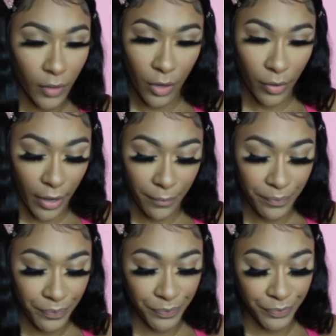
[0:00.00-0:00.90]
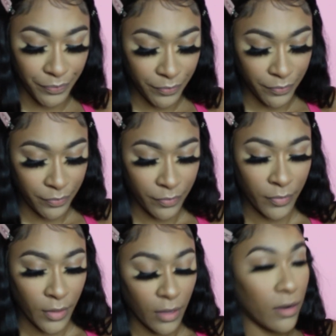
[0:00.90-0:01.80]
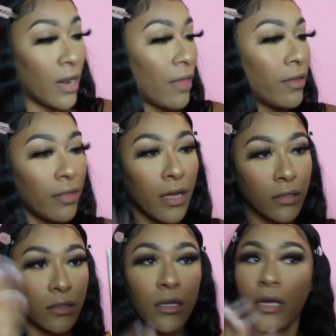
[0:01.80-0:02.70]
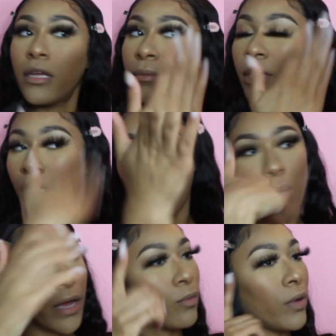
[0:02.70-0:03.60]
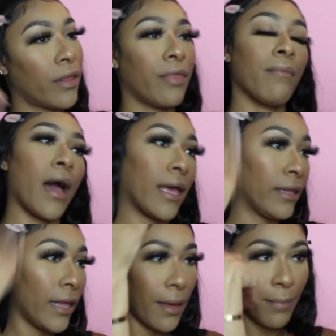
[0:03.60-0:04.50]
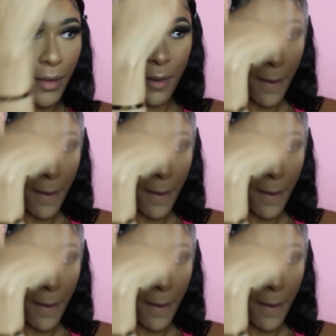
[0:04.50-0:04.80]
Okay, now that that's done, I'm gonna go in with my lip.